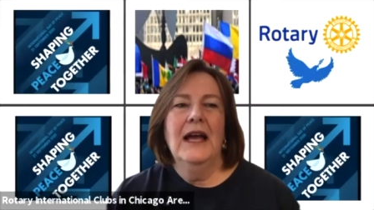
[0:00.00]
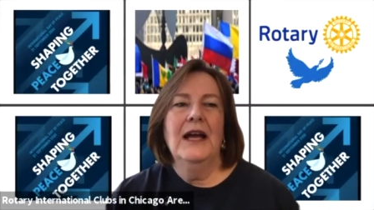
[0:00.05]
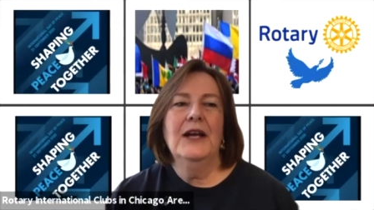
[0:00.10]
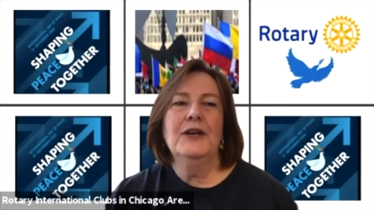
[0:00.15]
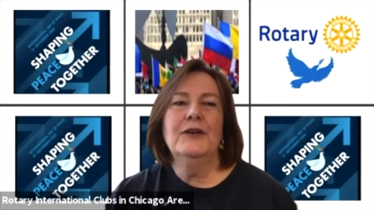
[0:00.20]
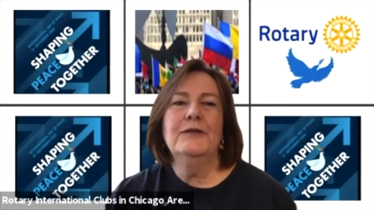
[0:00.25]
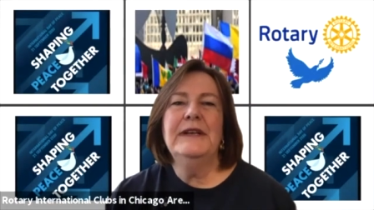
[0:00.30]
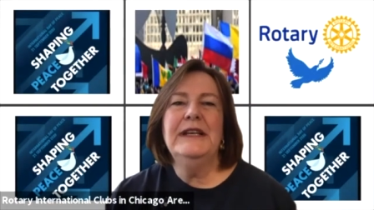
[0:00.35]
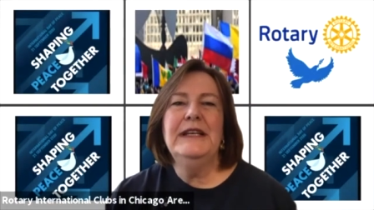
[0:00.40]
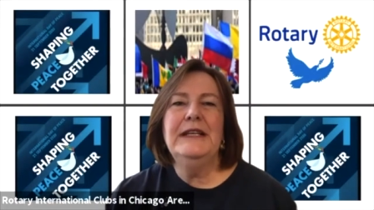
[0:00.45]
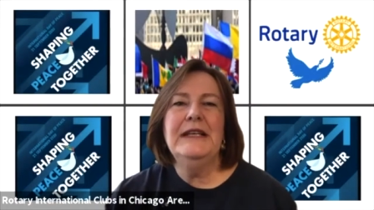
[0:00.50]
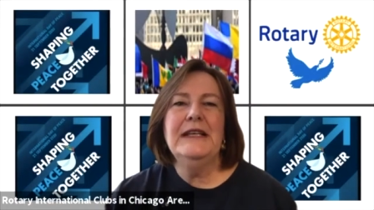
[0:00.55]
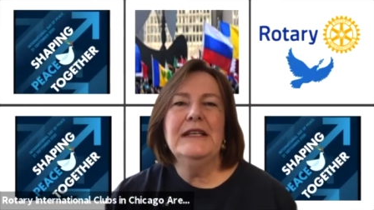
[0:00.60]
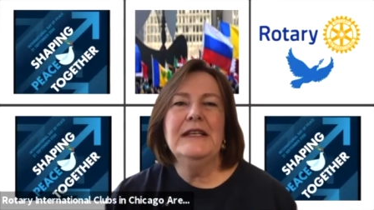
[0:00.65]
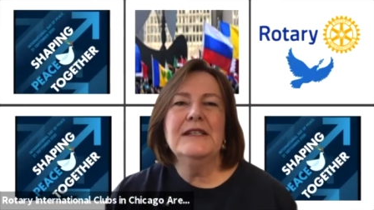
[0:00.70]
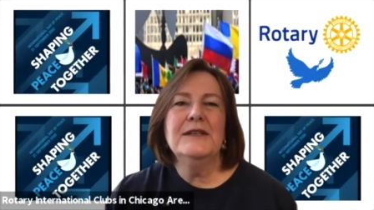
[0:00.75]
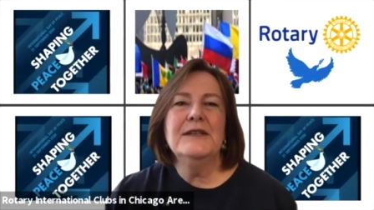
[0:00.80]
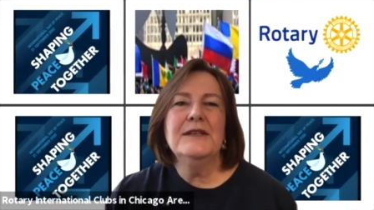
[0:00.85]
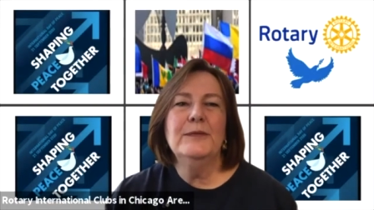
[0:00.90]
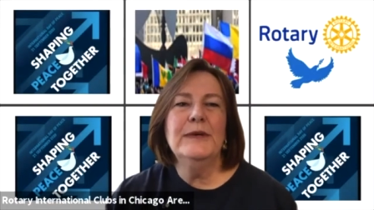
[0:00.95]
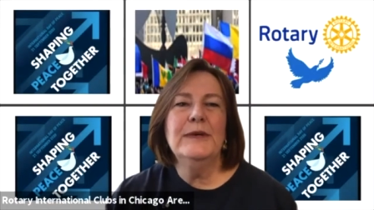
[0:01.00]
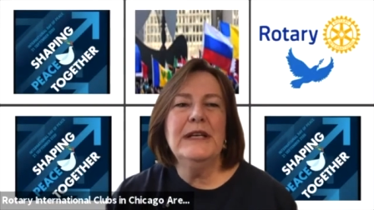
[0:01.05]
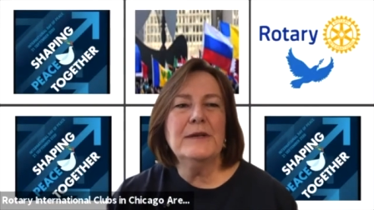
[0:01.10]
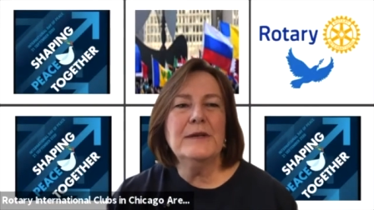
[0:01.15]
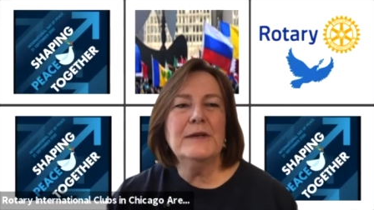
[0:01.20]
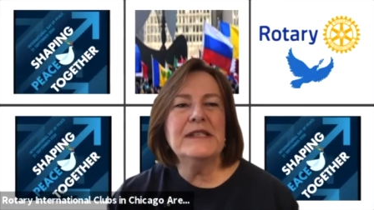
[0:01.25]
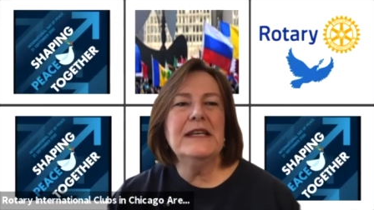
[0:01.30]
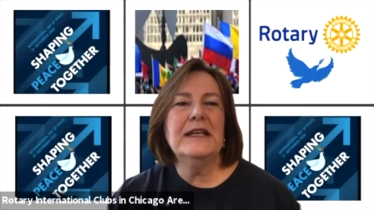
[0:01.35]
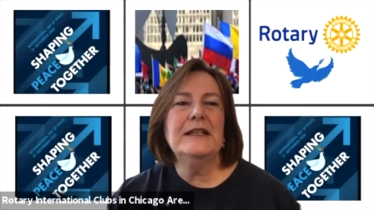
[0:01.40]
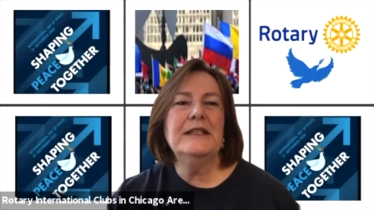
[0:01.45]
Greetings. We are
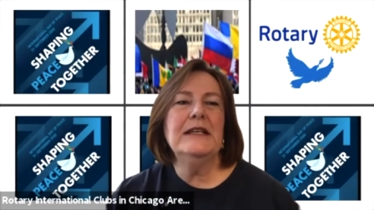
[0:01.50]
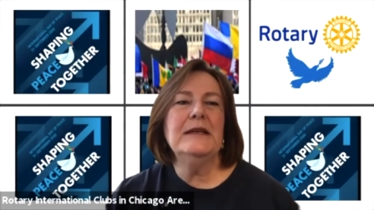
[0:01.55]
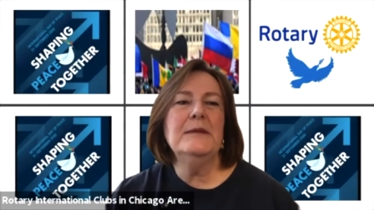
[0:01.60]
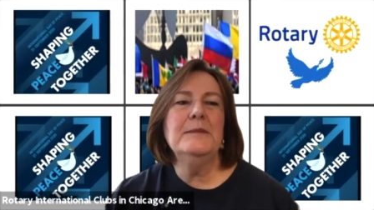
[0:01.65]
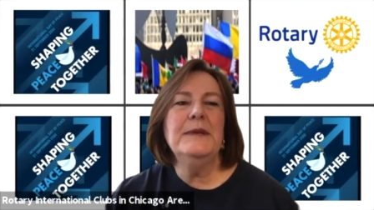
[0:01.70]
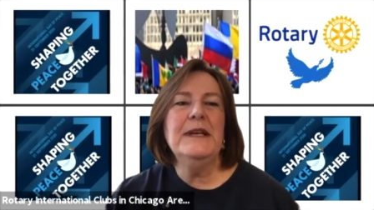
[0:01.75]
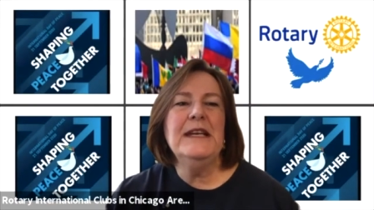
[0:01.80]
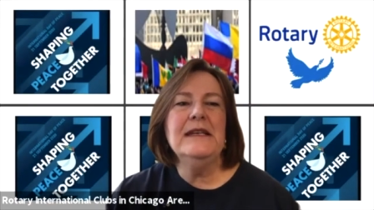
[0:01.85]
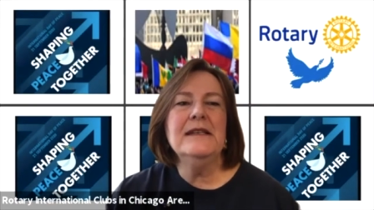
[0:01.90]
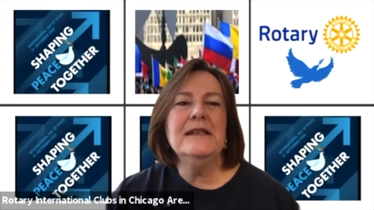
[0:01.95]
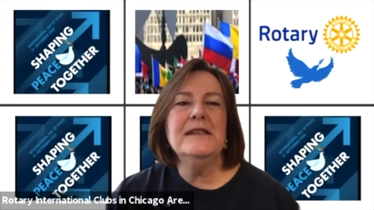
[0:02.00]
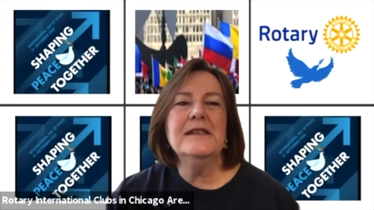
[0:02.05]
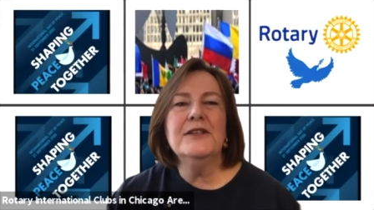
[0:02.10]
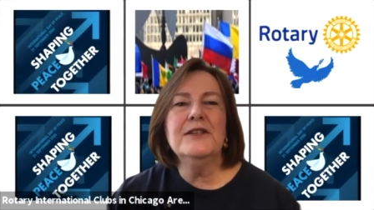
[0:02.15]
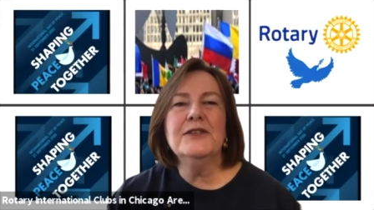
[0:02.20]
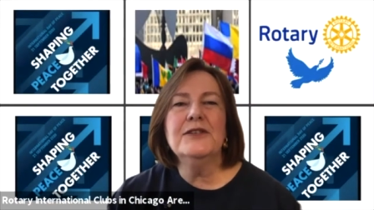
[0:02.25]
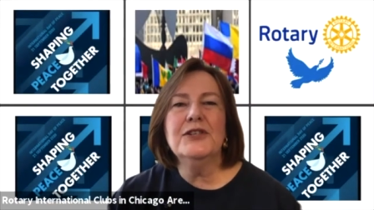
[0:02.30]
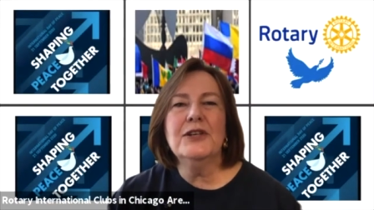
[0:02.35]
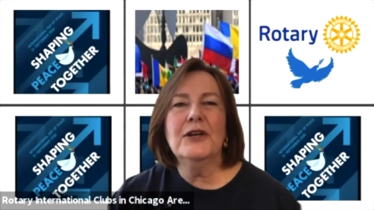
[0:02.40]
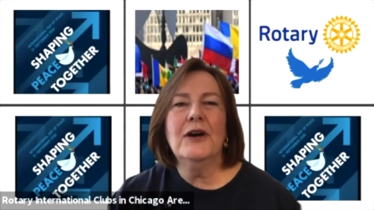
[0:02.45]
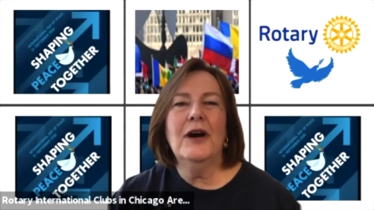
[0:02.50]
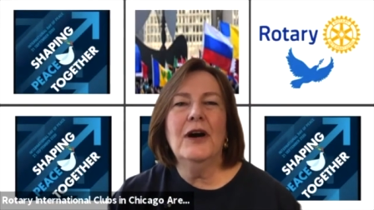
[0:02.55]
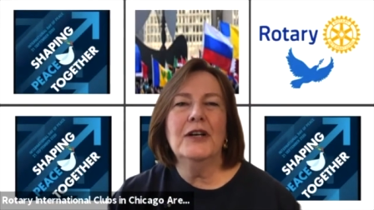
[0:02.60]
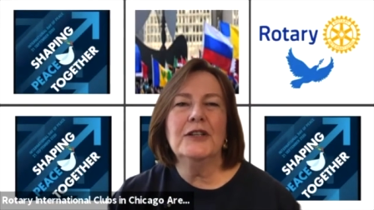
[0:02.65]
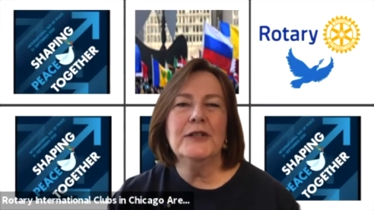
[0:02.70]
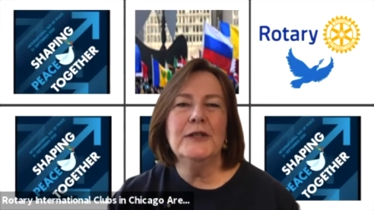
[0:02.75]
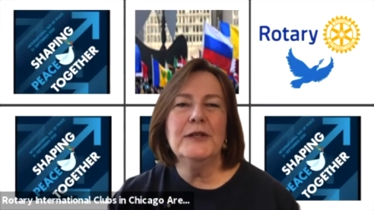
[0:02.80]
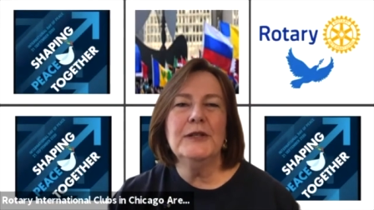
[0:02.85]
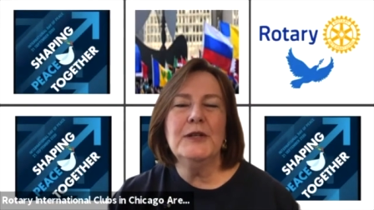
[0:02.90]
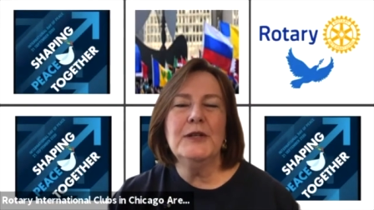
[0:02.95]
sending peace to
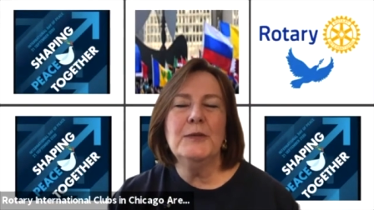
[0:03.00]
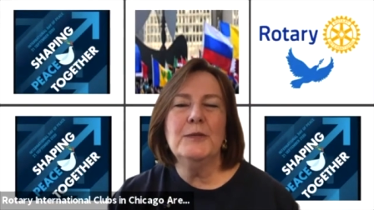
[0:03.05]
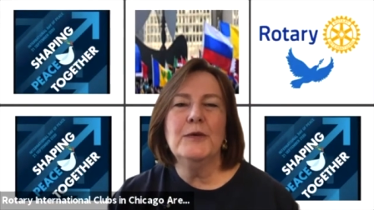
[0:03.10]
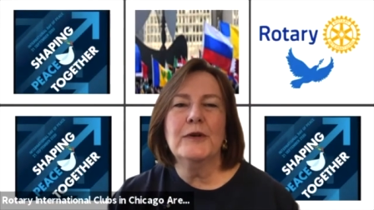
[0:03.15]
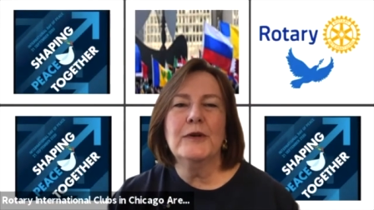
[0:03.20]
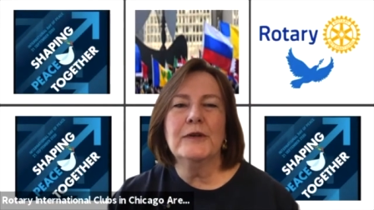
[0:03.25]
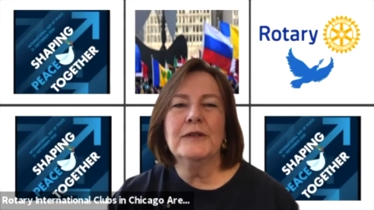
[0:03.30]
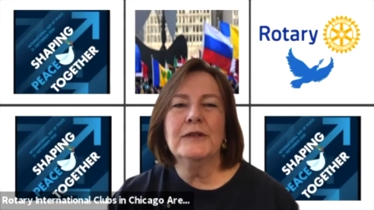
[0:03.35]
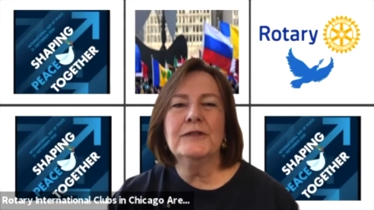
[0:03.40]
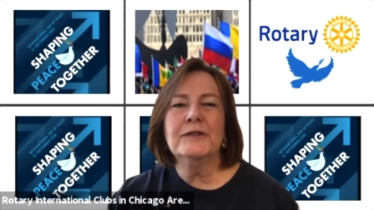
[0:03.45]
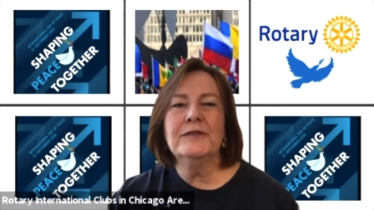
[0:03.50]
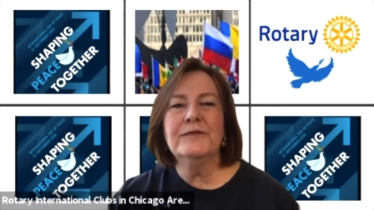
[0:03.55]
Chicago and the world